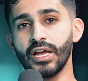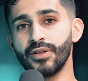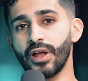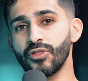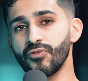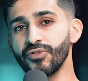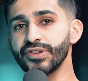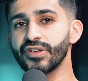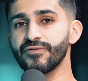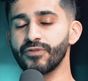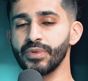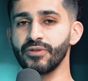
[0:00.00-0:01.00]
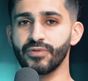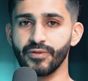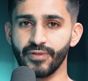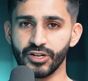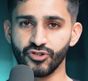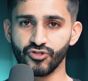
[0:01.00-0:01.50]
Now, the reason for me
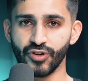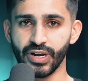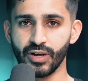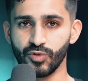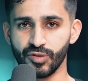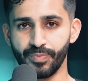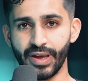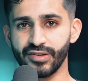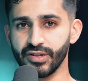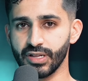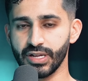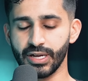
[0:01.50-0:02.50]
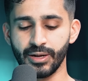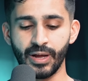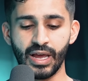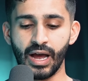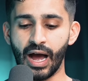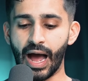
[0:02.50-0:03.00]
revenge trading was basically
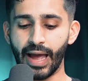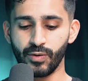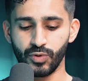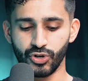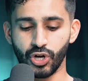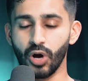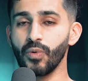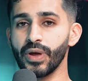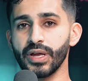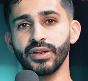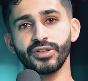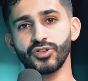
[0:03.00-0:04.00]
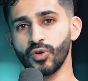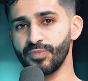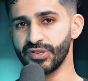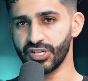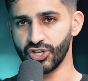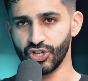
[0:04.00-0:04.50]
I would go into a
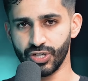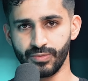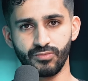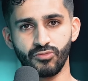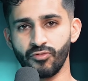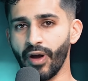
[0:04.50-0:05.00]
position,